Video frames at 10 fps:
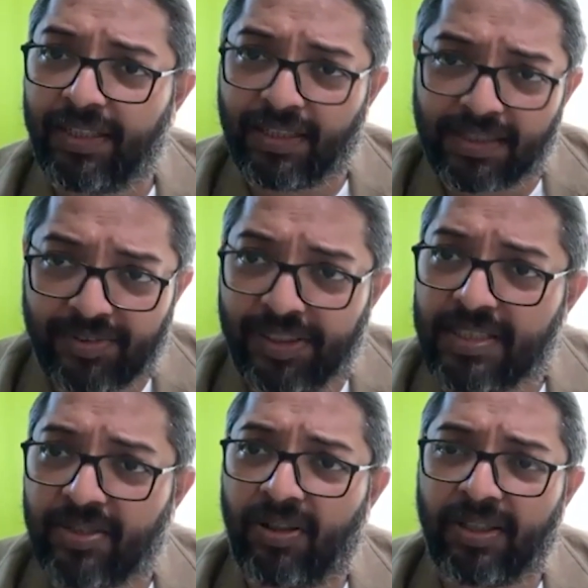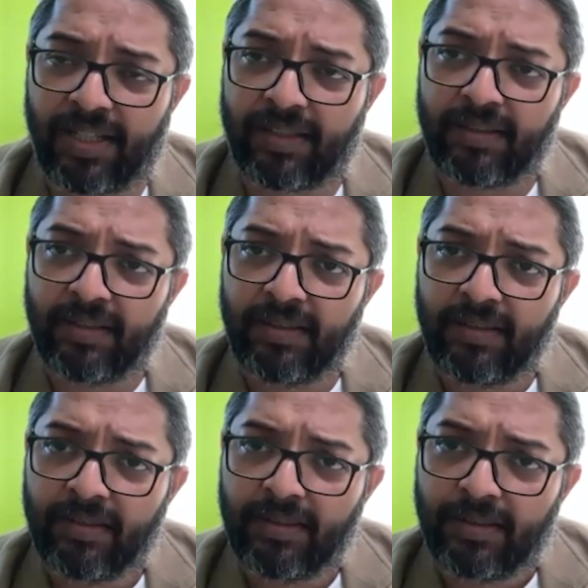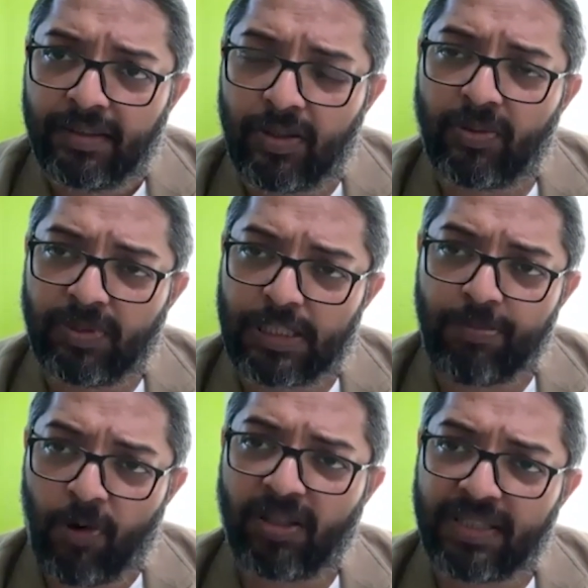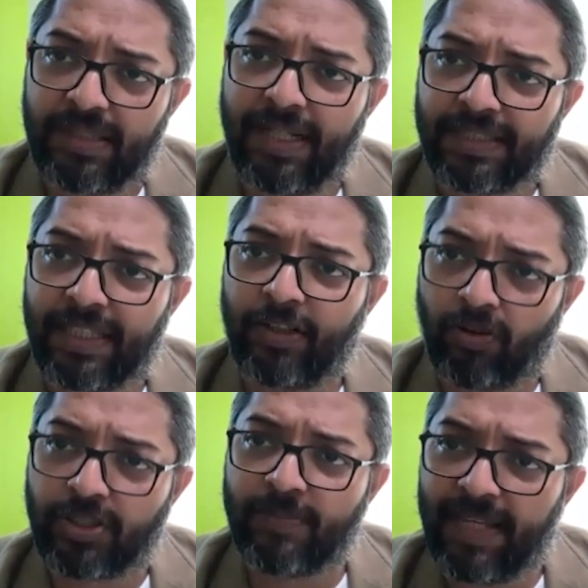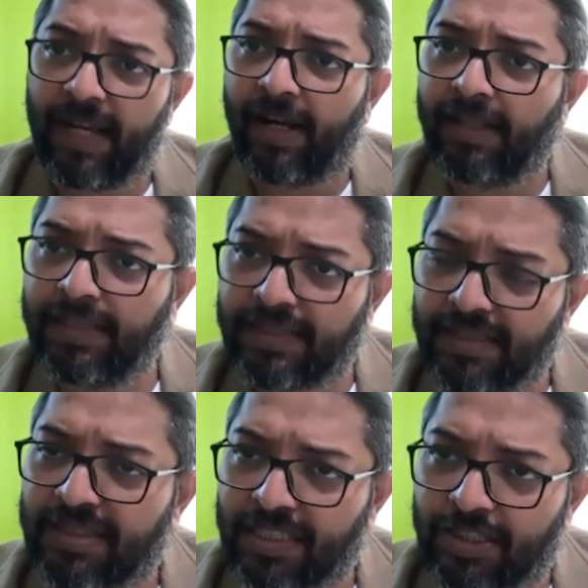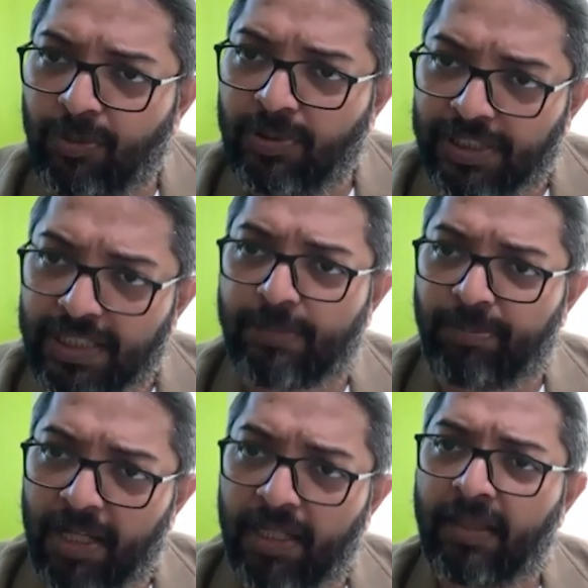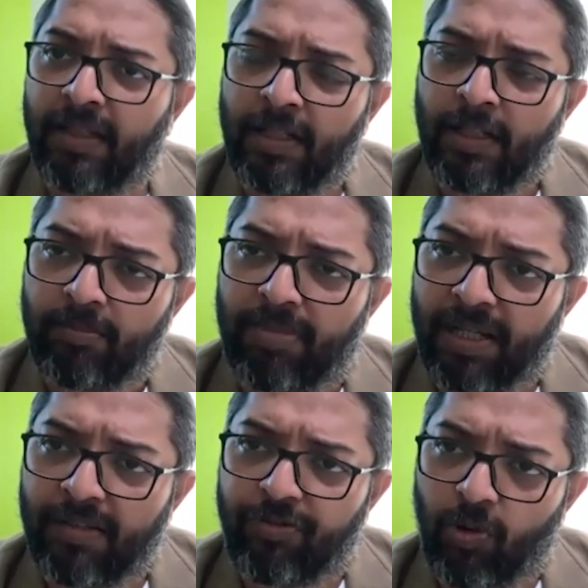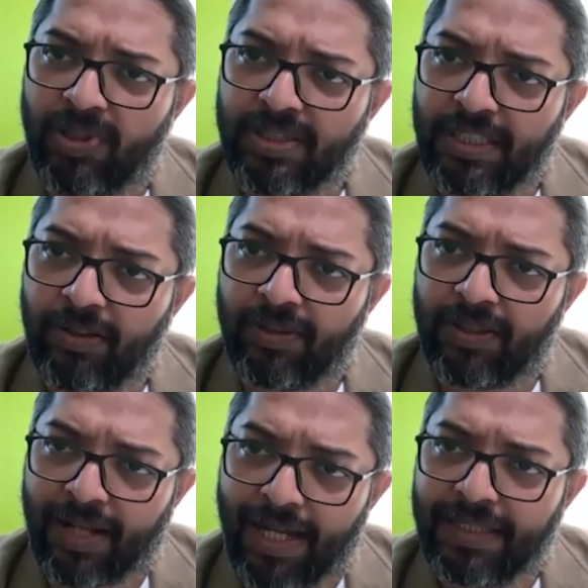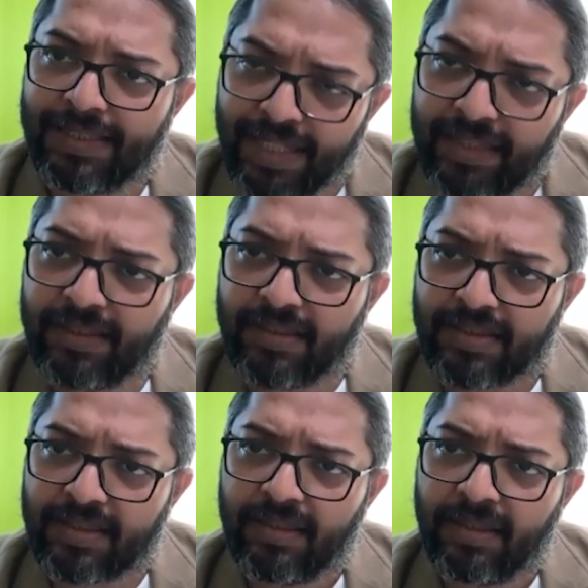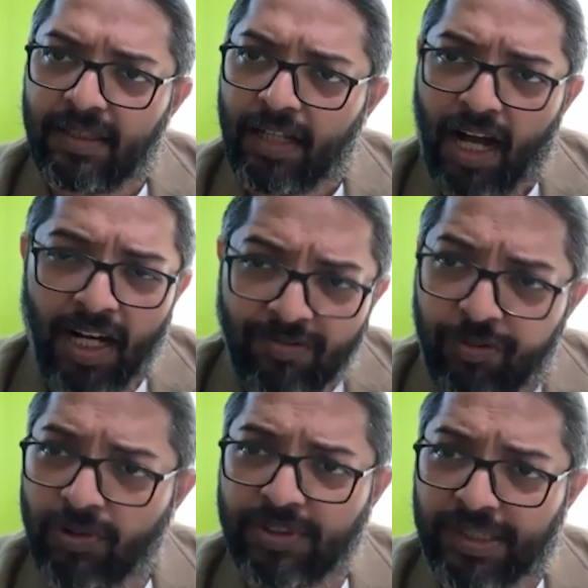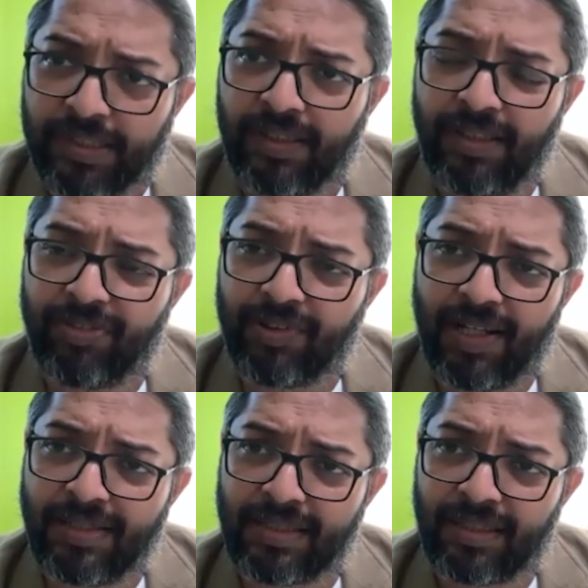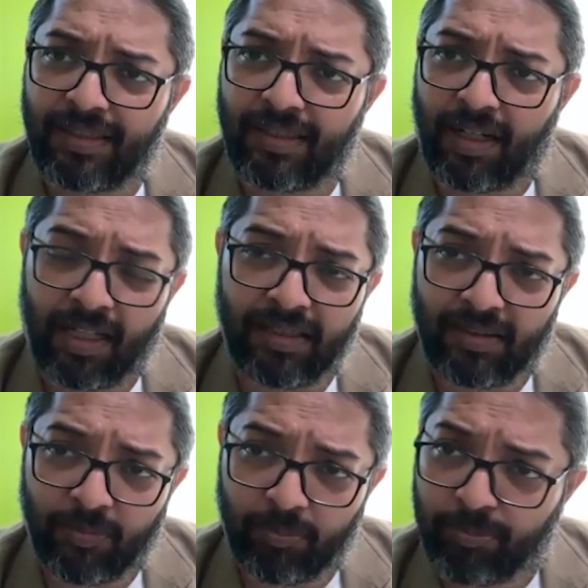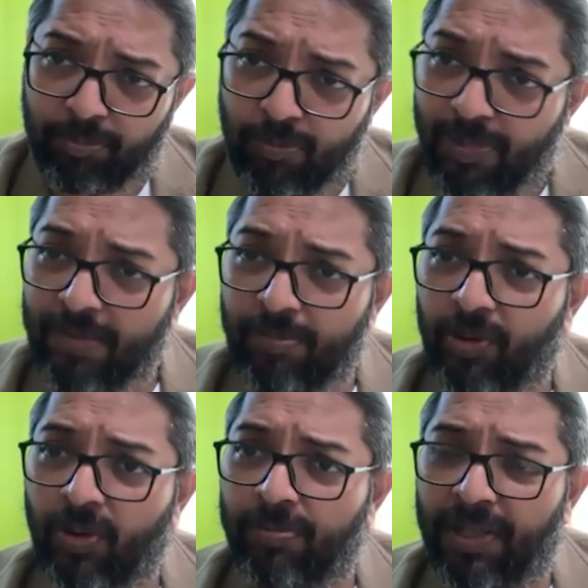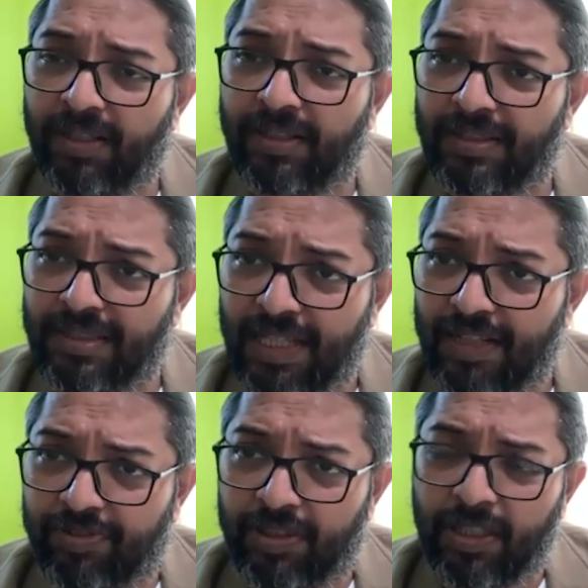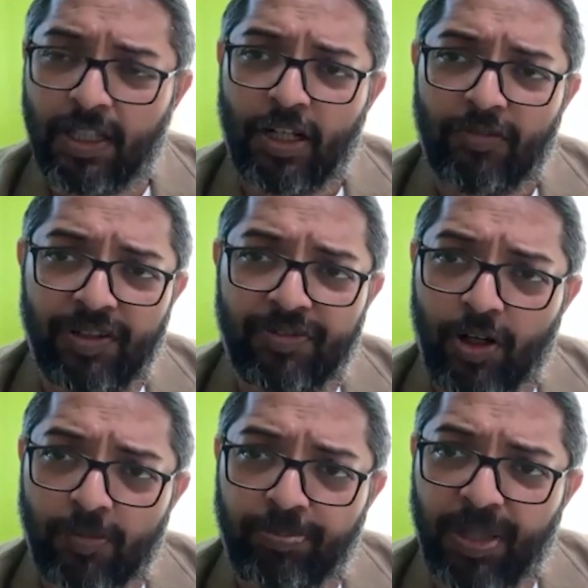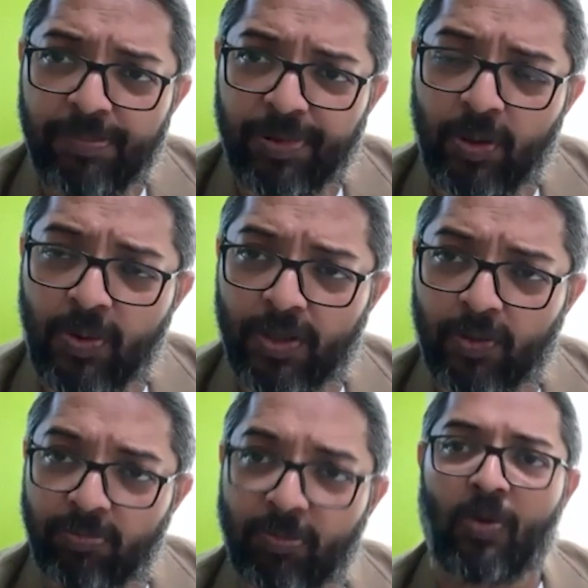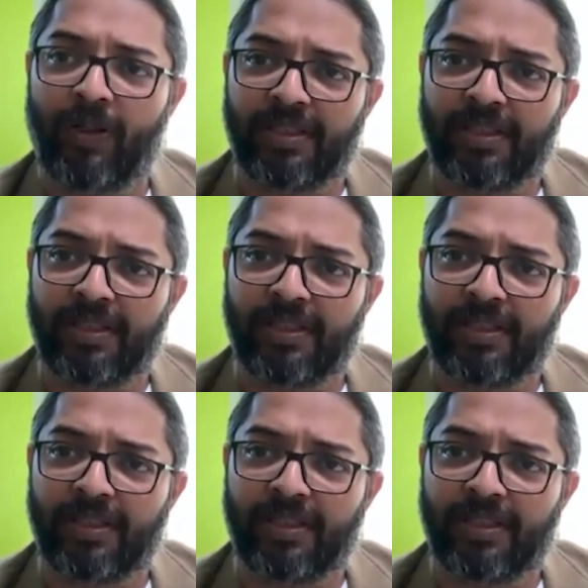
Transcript: industries and all that. You know, small states can also be highly successful just by focusing on the right sectors. Unfortunately for us, when Manohar Parrikar has left, we've got people who are more